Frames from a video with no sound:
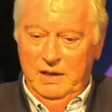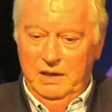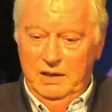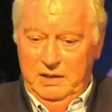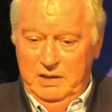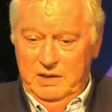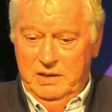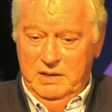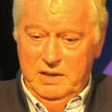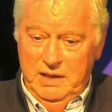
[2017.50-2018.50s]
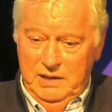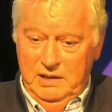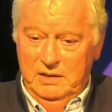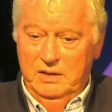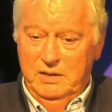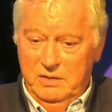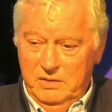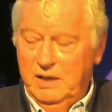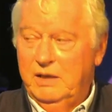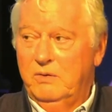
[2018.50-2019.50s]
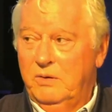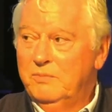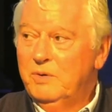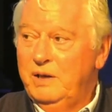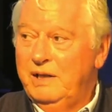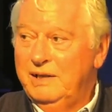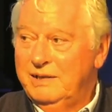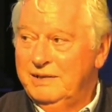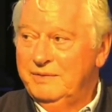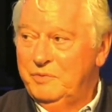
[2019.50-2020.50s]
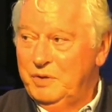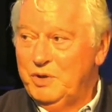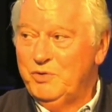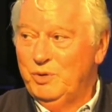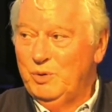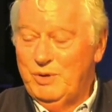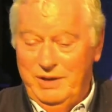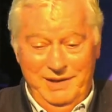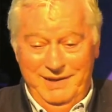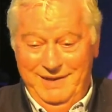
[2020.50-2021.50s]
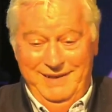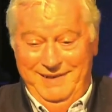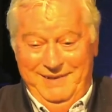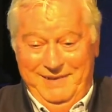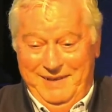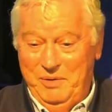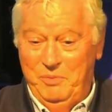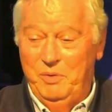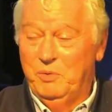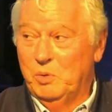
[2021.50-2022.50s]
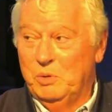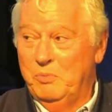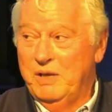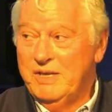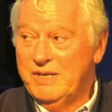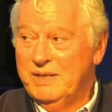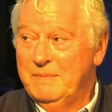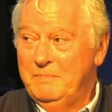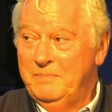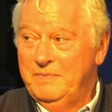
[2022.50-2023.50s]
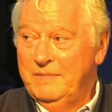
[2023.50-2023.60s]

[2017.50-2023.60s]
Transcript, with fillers: And then to get in and do that Grand Prix and finish fourth, uh, uh, I think we were all amazed. Yeah.